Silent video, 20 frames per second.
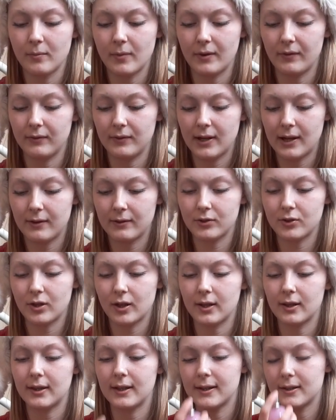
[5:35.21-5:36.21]
but I've never
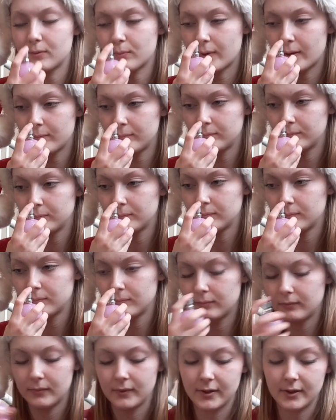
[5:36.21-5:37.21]
tried this one.
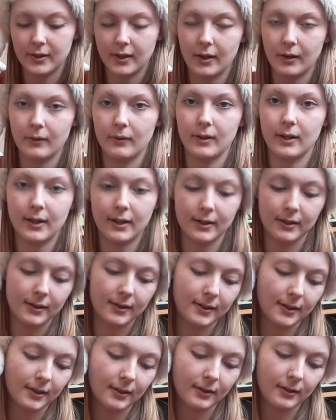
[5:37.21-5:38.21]
So
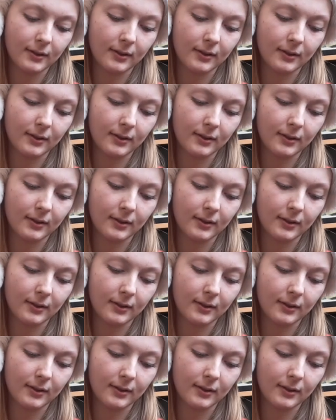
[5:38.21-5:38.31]
let's...